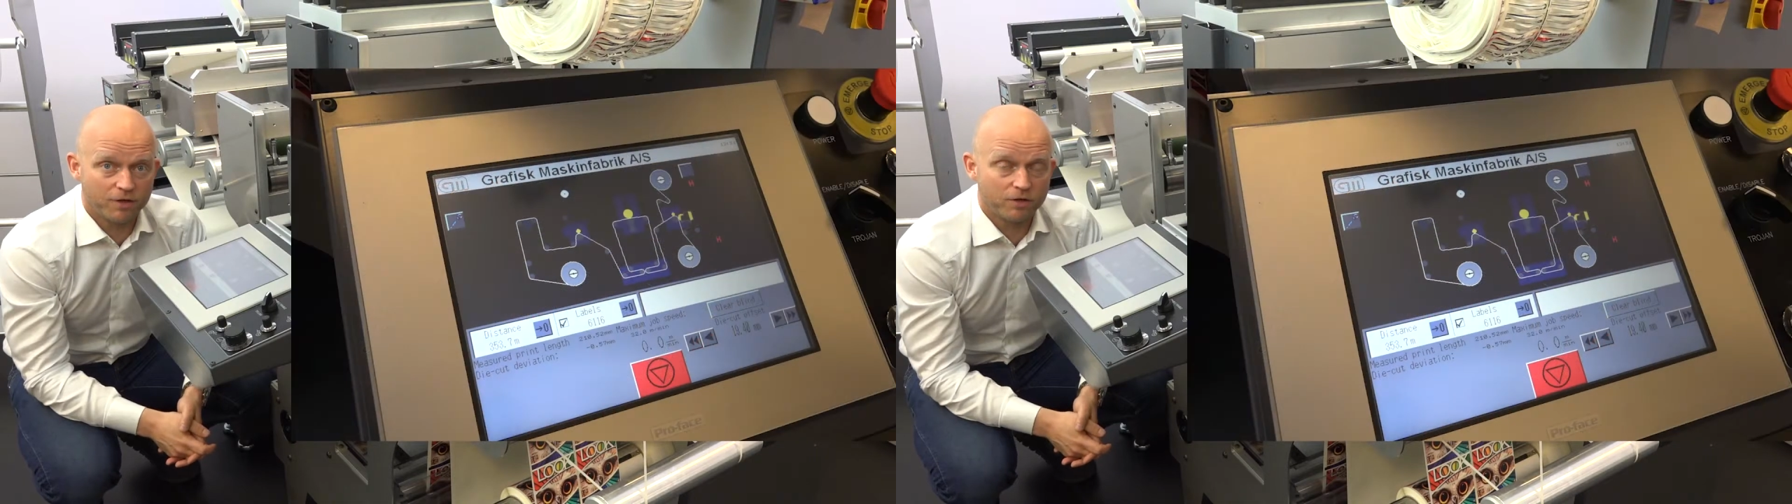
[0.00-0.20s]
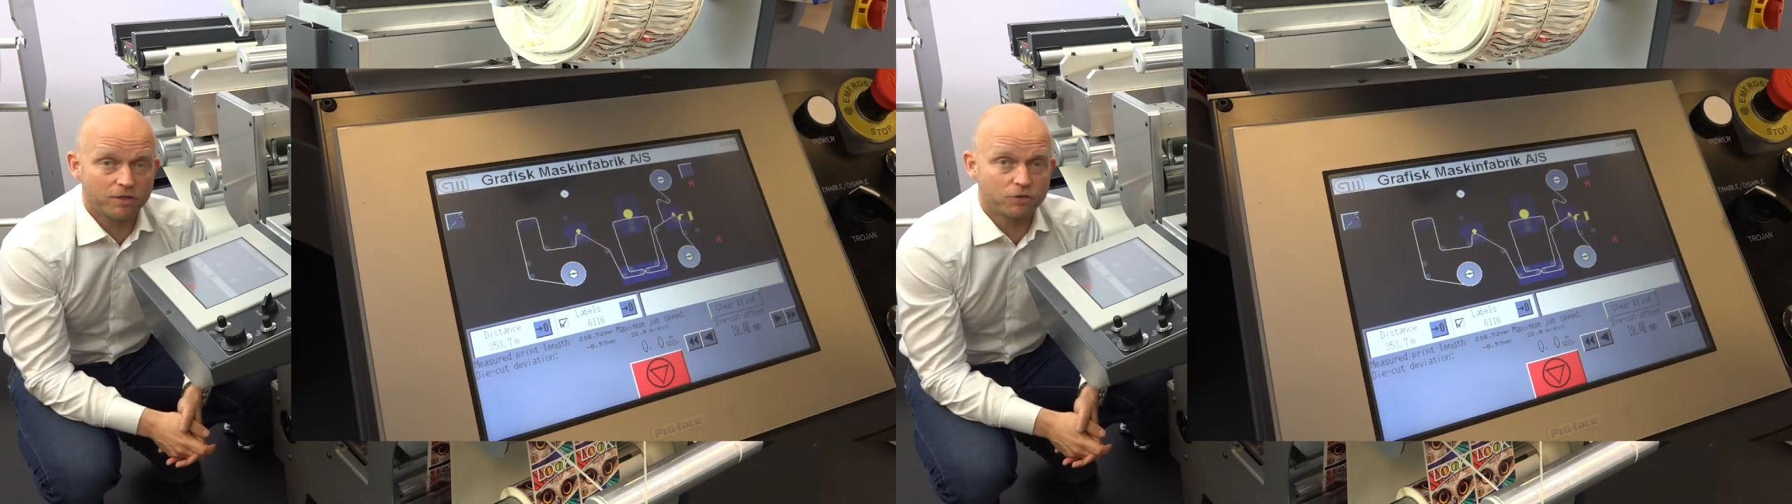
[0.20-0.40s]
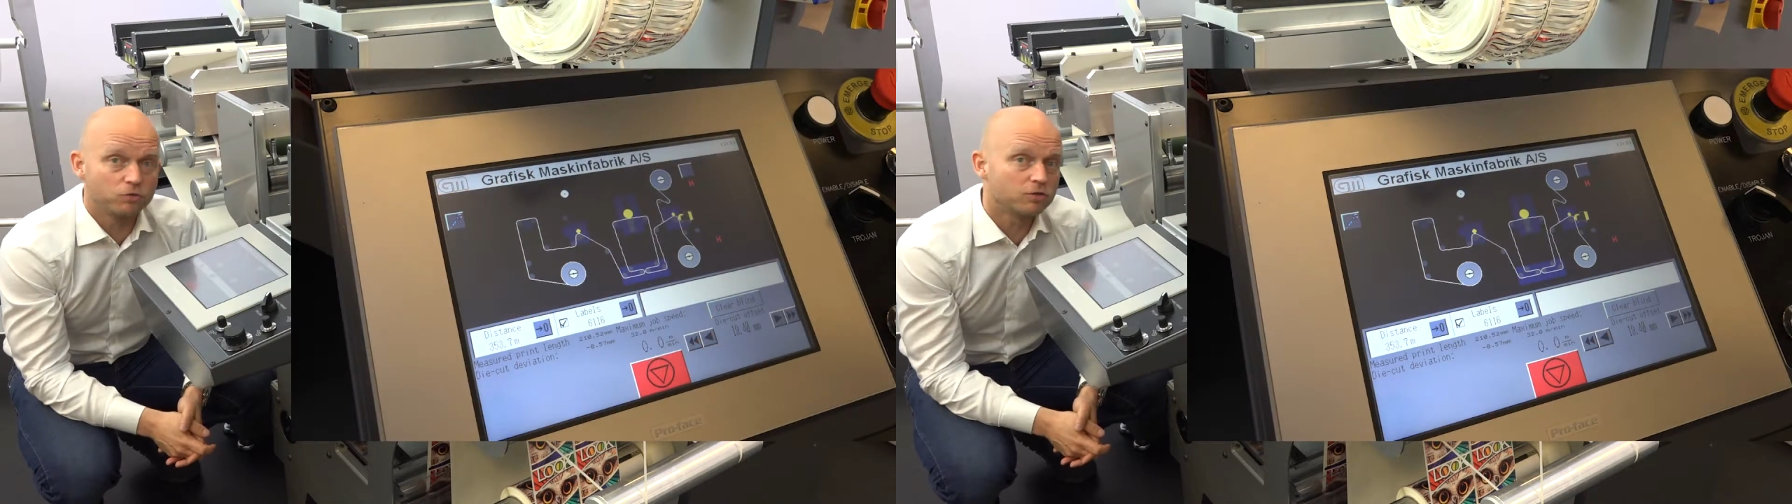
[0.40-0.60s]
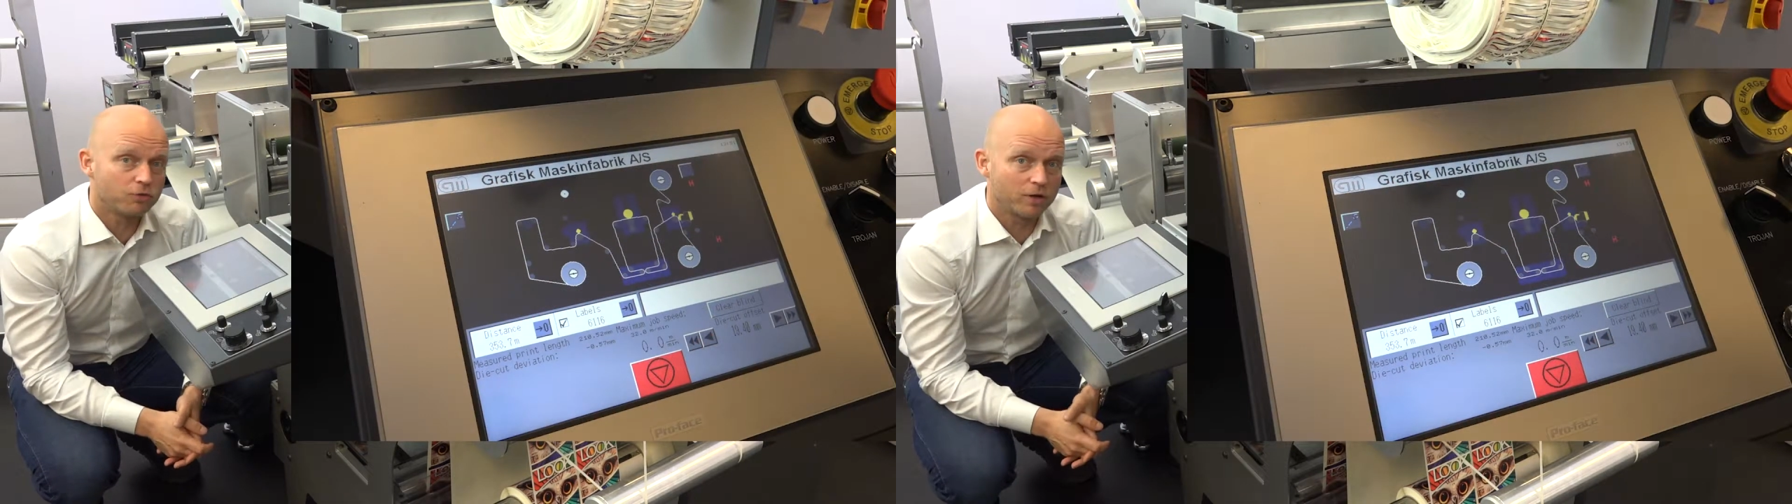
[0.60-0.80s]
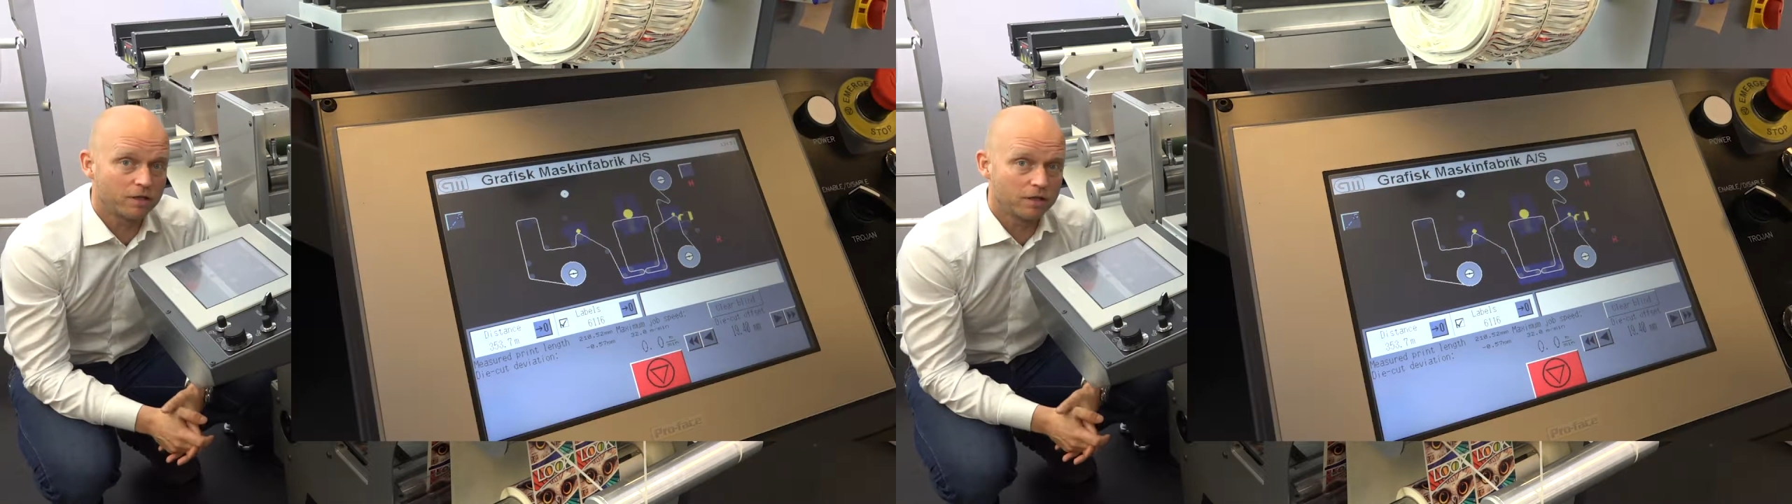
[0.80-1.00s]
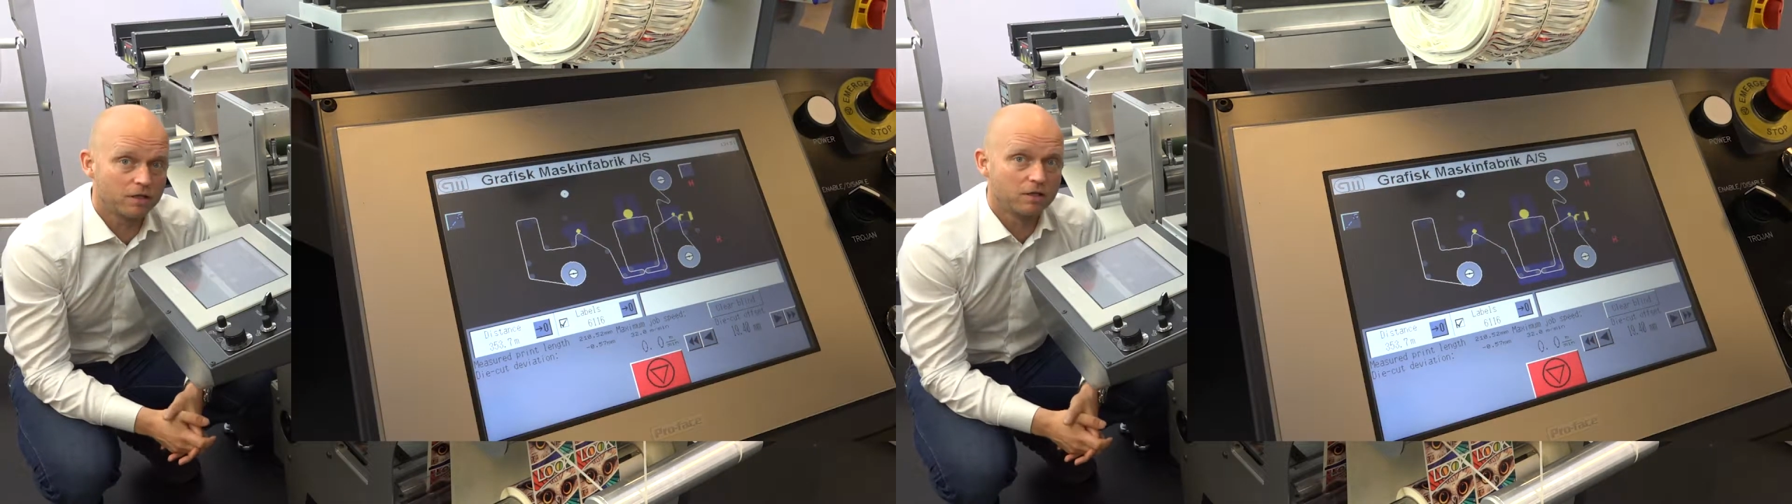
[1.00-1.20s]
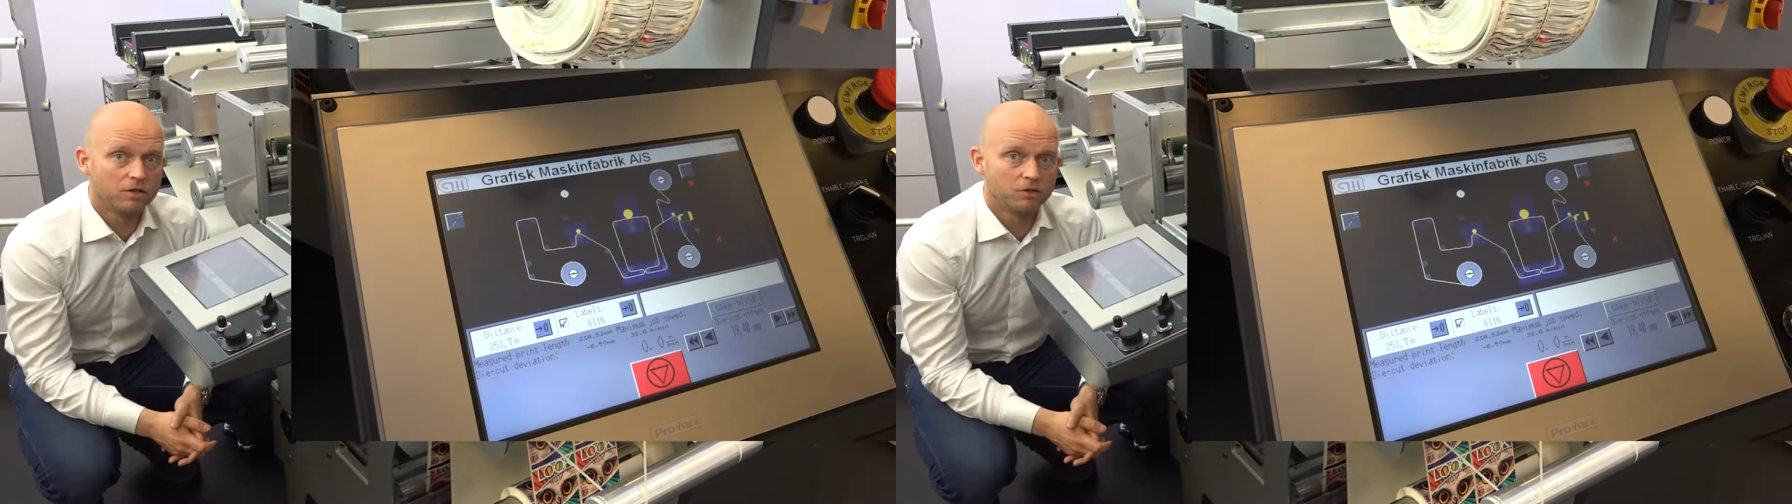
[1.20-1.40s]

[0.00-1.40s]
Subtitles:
very user-friendly